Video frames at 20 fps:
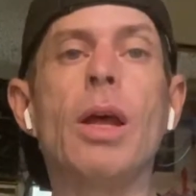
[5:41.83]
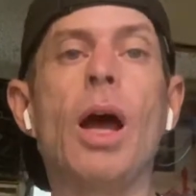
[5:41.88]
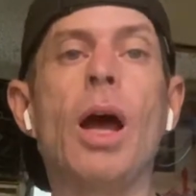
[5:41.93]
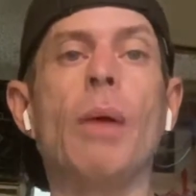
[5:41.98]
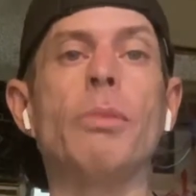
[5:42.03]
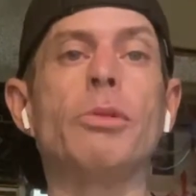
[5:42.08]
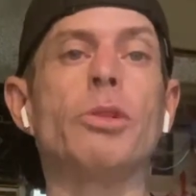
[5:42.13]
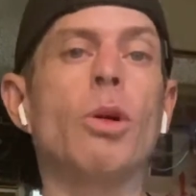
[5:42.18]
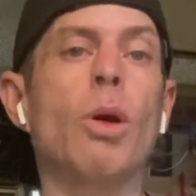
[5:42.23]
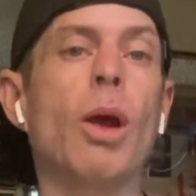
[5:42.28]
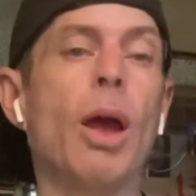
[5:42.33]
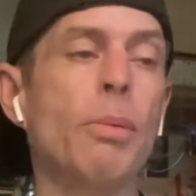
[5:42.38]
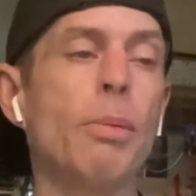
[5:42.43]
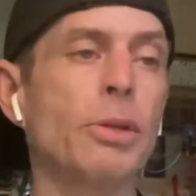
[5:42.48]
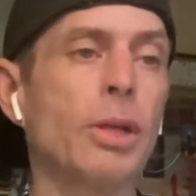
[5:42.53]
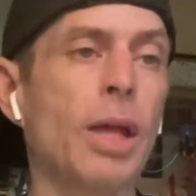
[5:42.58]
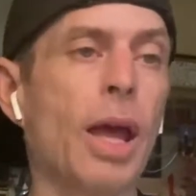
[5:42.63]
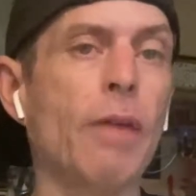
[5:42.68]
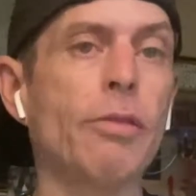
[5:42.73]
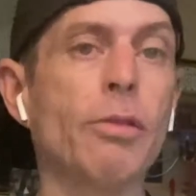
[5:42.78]
I'm so happy
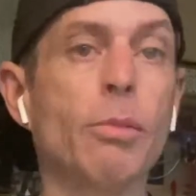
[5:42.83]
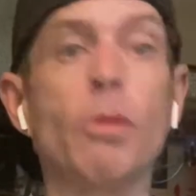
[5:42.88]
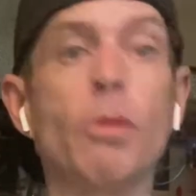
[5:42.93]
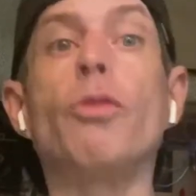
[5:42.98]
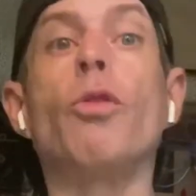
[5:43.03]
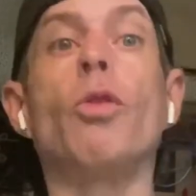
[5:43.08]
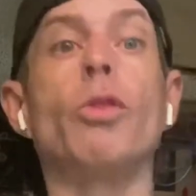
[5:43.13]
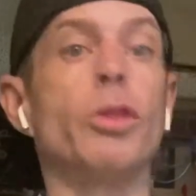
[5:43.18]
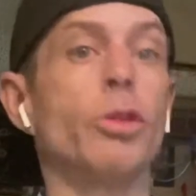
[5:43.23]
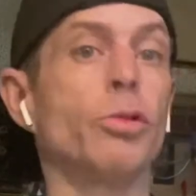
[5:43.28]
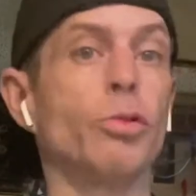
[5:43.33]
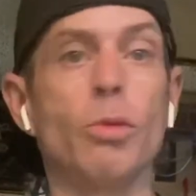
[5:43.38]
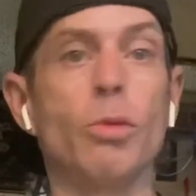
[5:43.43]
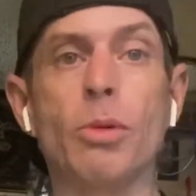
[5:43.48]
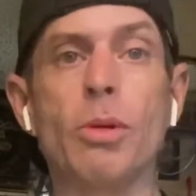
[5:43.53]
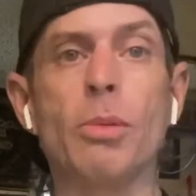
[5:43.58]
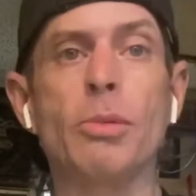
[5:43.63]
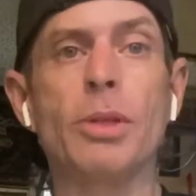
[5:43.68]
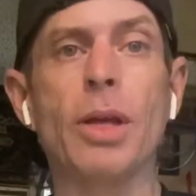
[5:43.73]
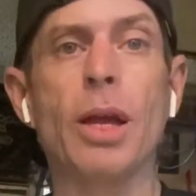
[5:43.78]
to have it before this room
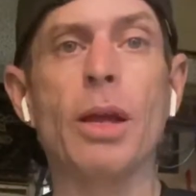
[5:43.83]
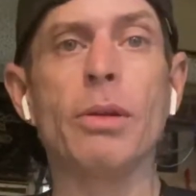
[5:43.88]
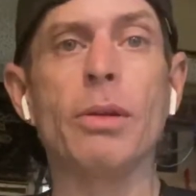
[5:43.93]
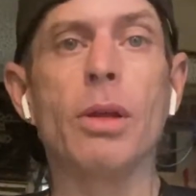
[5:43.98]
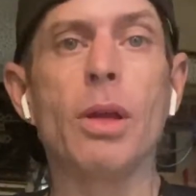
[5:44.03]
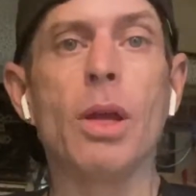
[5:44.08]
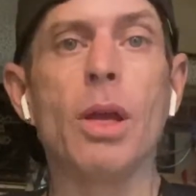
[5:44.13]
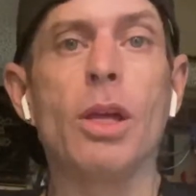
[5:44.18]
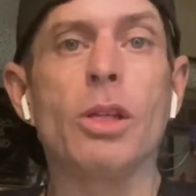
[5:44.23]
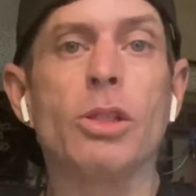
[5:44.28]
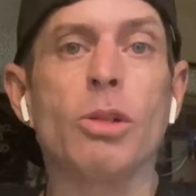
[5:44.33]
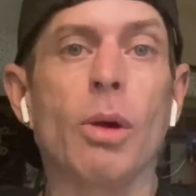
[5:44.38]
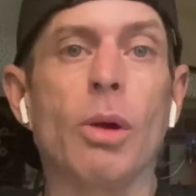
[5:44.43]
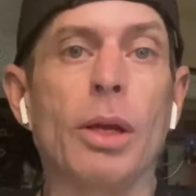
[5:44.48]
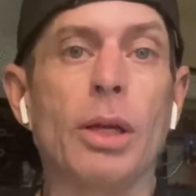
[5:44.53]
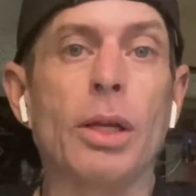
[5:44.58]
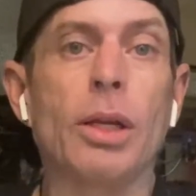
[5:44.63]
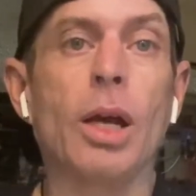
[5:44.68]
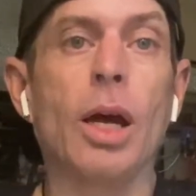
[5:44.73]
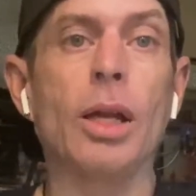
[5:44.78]
comes down so I
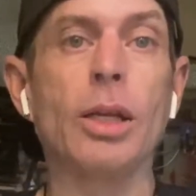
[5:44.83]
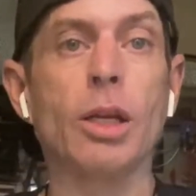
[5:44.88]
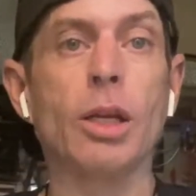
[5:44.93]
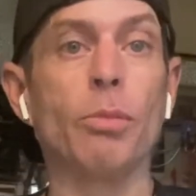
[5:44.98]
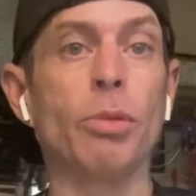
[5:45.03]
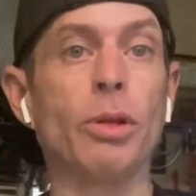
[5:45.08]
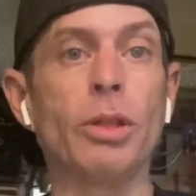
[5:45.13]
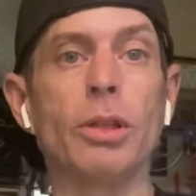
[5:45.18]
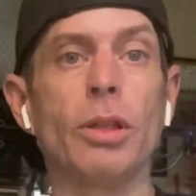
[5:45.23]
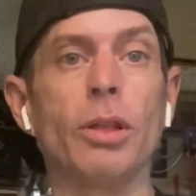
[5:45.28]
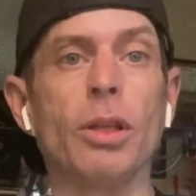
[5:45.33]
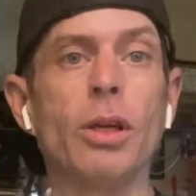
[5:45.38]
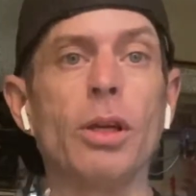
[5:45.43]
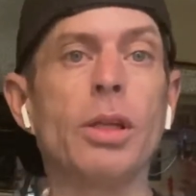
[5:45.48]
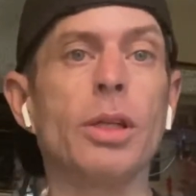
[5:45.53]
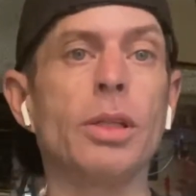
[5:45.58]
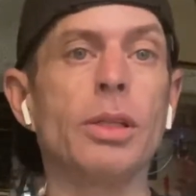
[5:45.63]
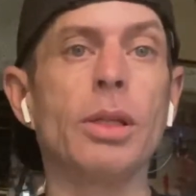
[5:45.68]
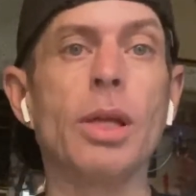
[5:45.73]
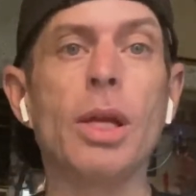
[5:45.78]
can kind of complete the look
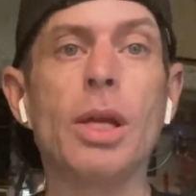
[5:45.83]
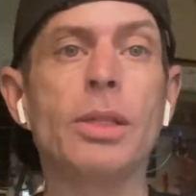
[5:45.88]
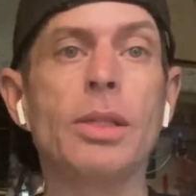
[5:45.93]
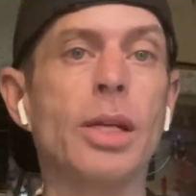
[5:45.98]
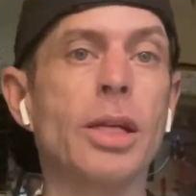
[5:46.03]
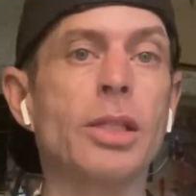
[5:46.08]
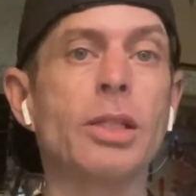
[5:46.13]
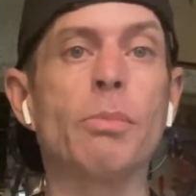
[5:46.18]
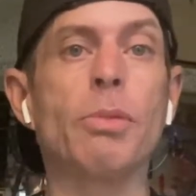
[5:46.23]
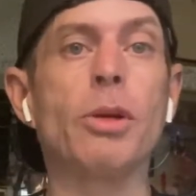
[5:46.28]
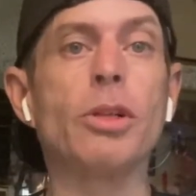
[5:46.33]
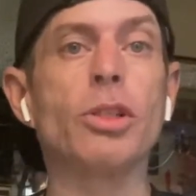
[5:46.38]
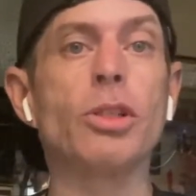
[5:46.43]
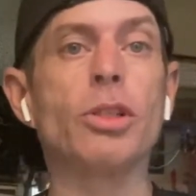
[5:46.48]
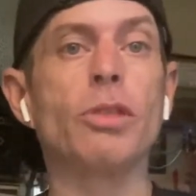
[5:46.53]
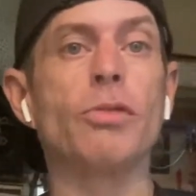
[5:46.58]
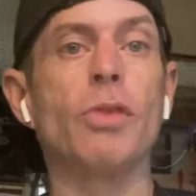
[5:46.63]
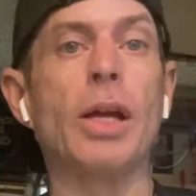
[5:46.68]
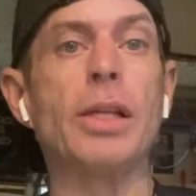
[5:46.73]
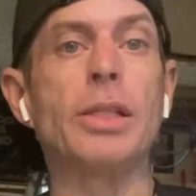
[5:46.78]
and take some pictures
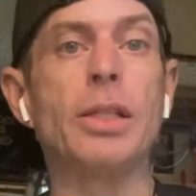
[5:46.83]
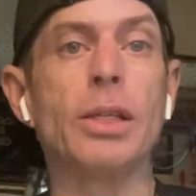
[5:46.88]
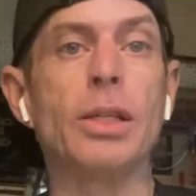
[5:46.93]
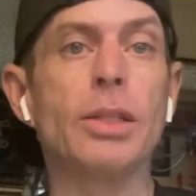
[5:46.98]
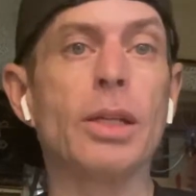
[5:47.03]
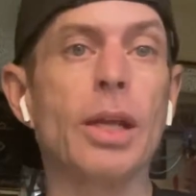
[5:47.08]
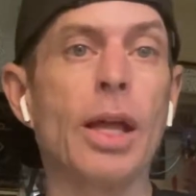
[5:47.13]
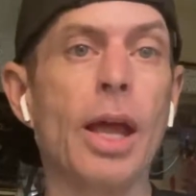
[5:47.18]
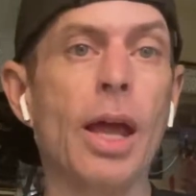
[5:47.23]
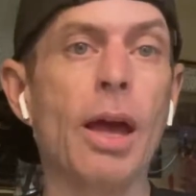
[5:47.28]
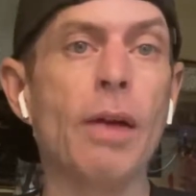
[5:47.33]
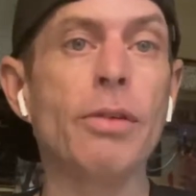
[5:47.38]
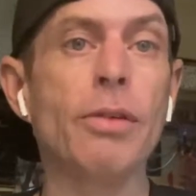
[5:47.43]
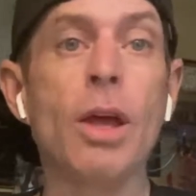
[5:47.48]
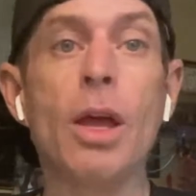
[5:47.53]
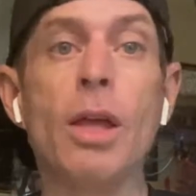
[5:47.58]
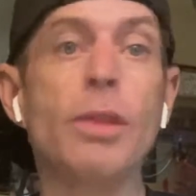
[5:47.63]
of ideas that I have.